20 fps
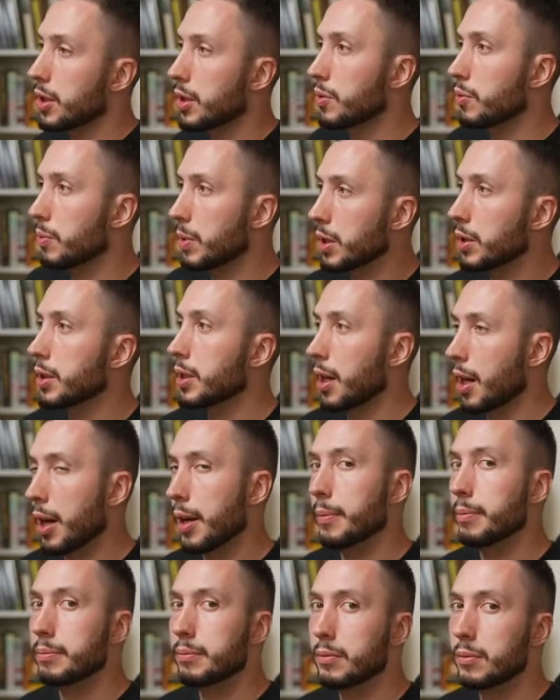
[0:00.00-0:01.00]
is real
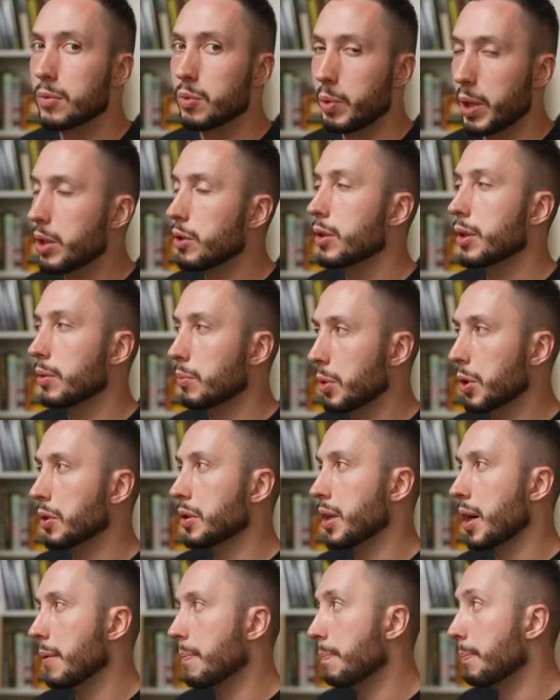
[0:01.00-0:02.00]
time, rendered in real
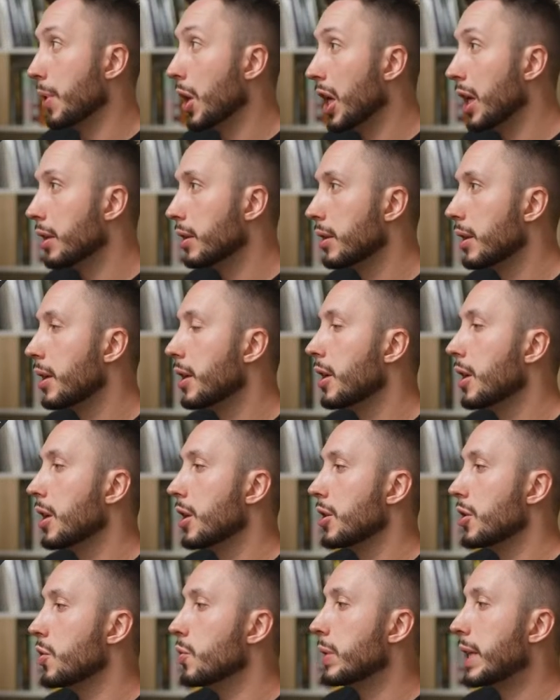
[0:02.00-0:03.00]
time, but
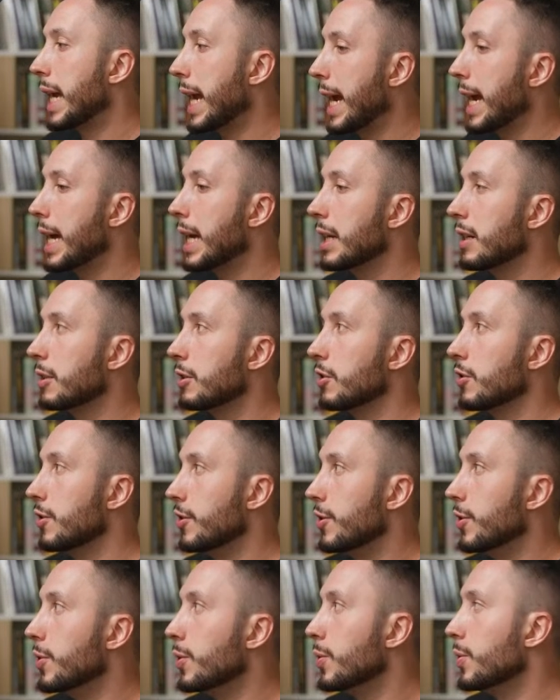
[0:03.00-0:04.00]
you can
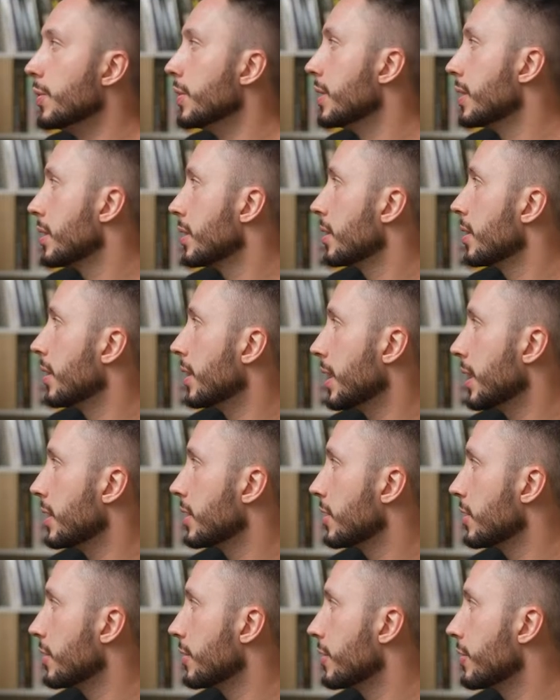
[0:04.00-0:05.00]
use
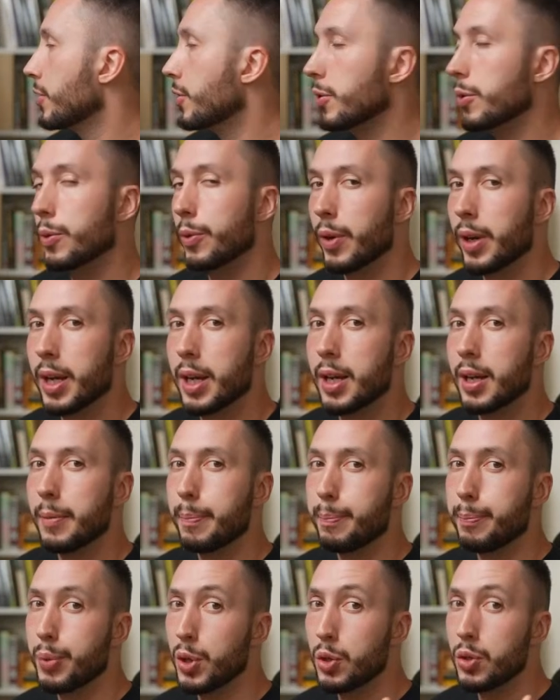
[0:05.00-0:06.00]
this to
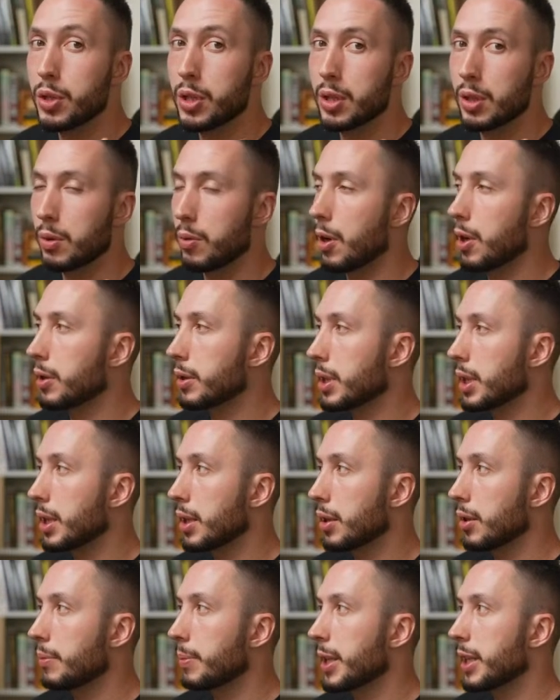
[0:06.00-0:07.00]
boost the quality a
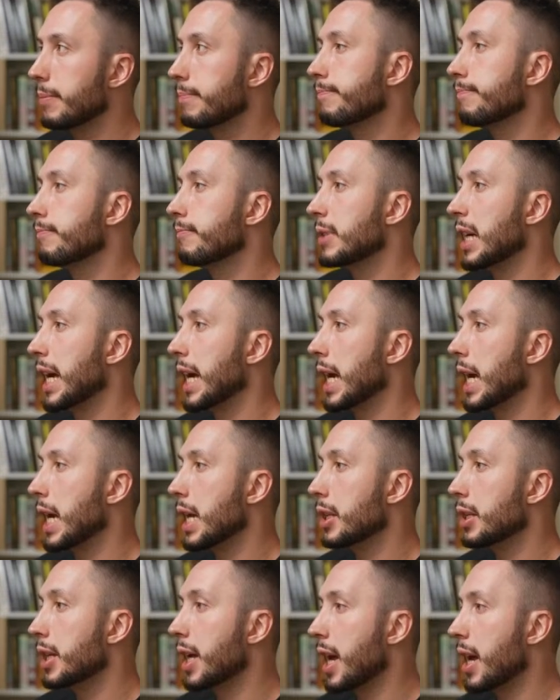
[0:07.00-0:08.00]
little bit
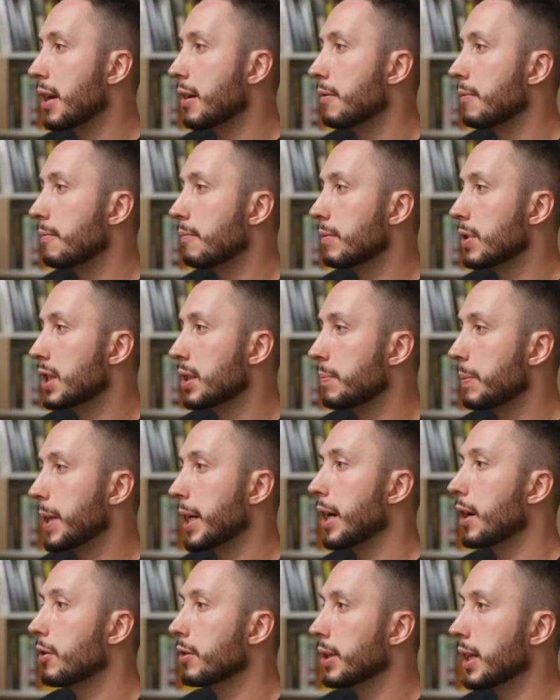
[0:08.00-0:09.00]
and spit
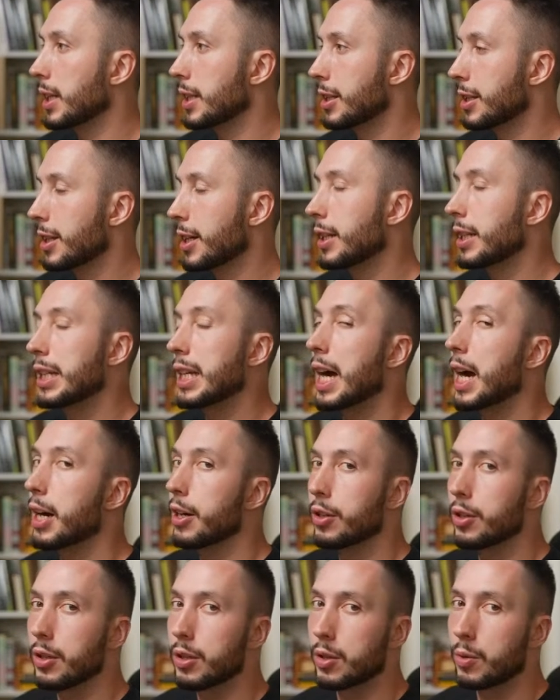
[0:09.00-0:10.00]
out a slightly
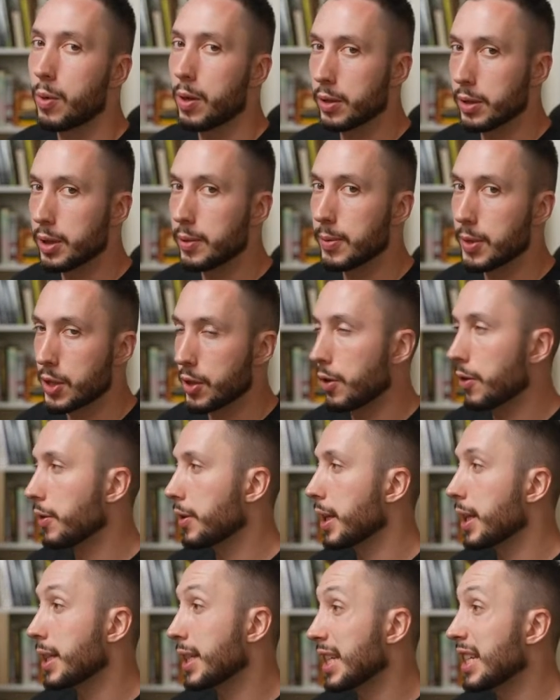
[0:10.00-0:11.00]
higher quality result
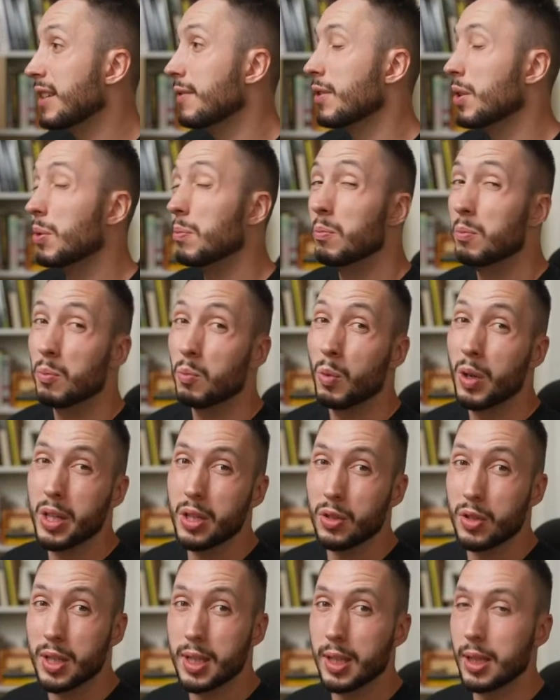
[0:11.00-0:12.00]
than even what
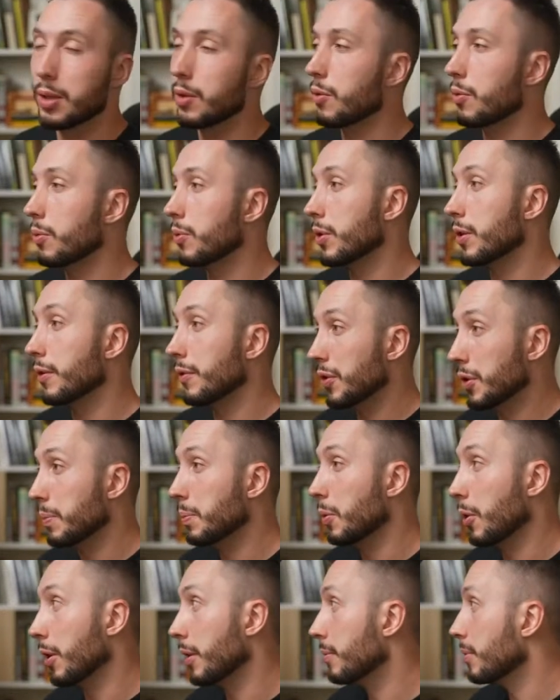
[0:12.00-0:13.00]
you're seeing through your
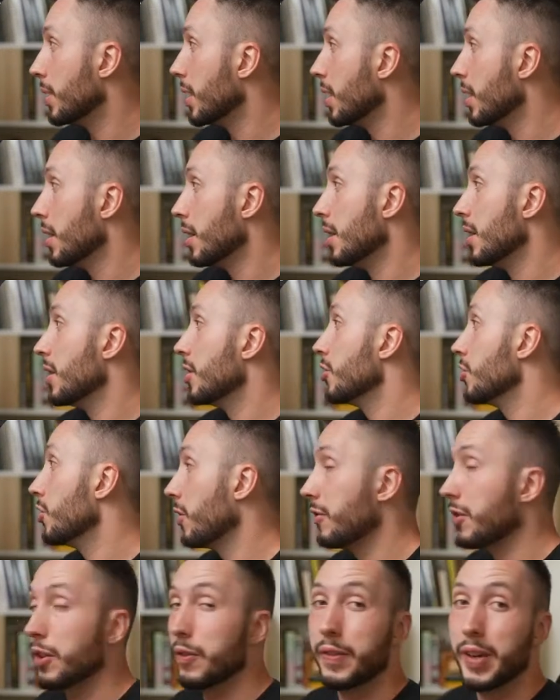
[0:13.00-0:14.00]
viewport. So
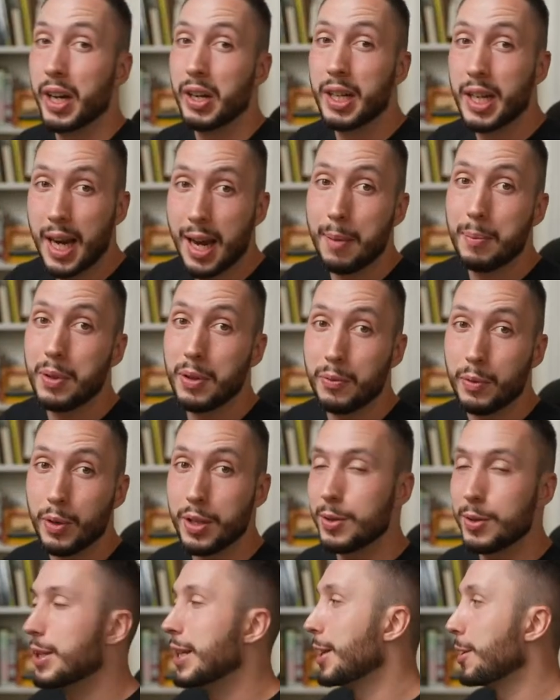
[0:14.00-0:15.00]
if you're very happy with what
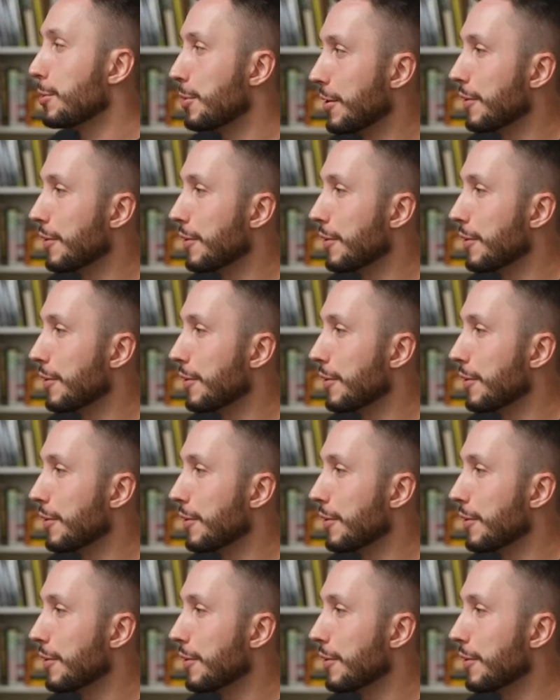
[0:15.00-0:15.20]
you see